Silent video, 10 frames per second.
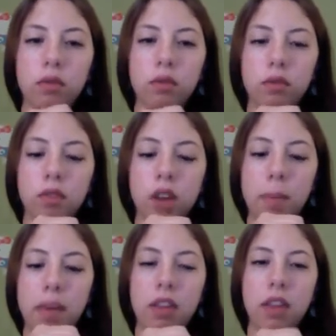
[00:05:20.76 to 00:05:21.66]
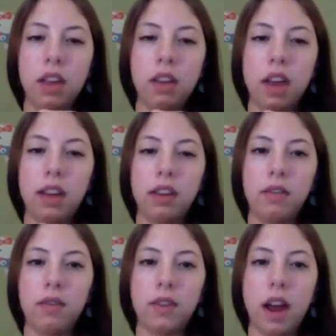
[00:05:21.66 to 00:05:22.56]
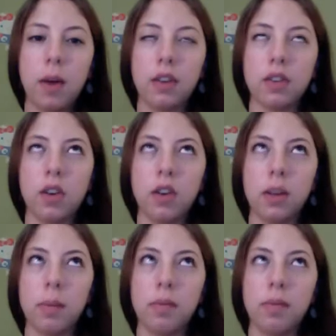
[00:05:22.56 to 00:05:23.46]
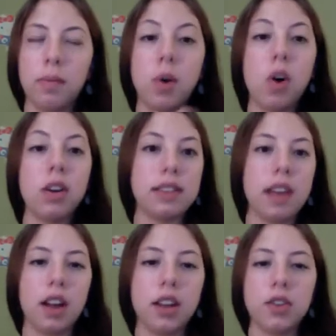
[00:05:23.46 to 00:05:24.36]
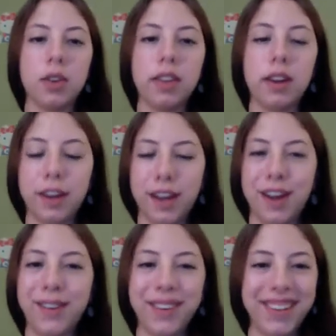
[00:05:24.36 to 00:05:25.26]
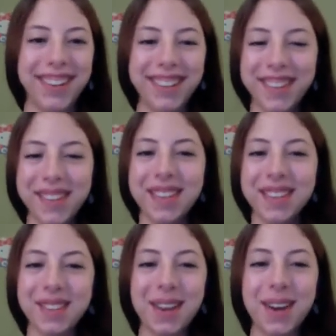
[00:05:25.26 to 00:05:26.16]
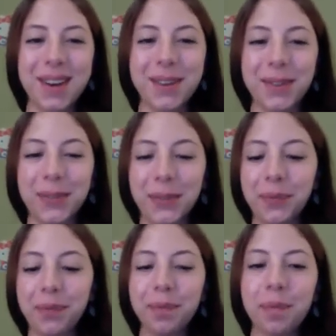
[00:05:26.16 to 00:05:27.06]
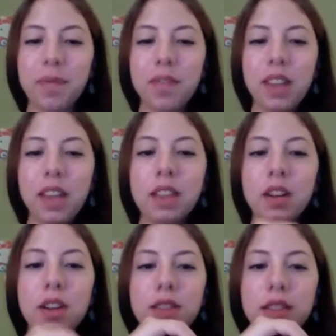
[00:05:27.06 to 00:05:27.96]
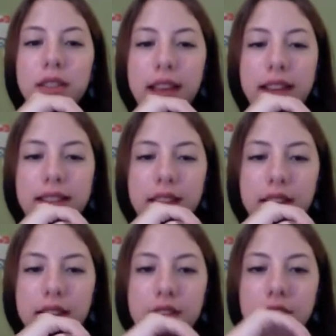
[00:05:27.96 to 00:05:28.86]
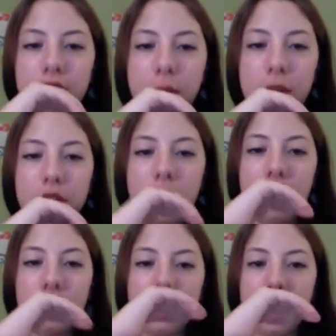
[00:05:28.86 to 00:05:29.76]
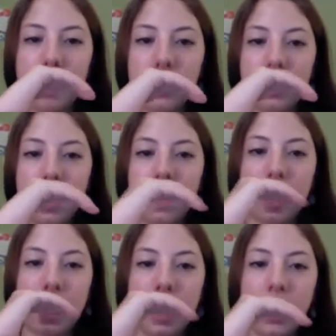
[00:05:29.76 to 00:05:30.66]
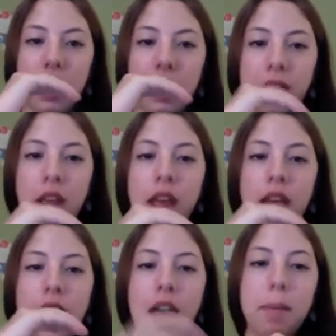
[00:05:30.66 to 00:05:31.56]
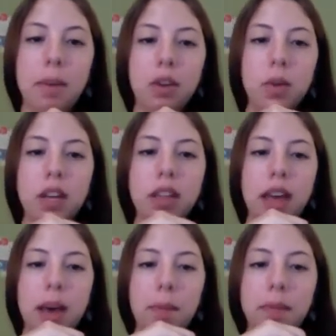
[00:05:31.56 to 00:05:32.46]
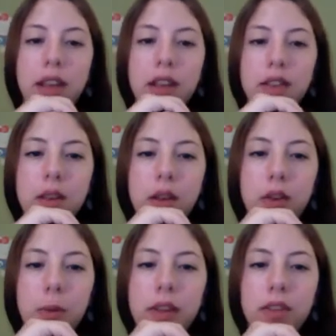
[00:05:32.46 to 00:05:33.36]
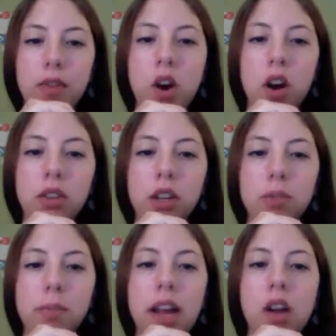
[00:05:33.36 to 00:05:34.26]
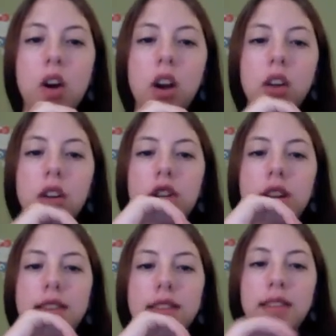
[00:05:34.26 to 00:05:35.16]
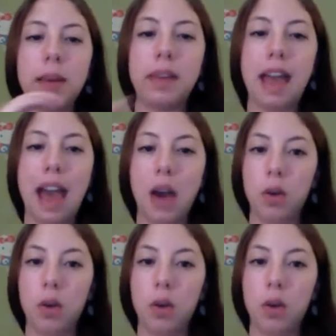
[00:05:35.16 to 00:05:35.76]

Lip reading: cuppy thing. I forgot what it's called. I'm ball and socket joint. There you go. So there's this, and this is your lower jaw, this is your upper jaw right here, and between them is a little piece of cartilage. My cartilage has slipped out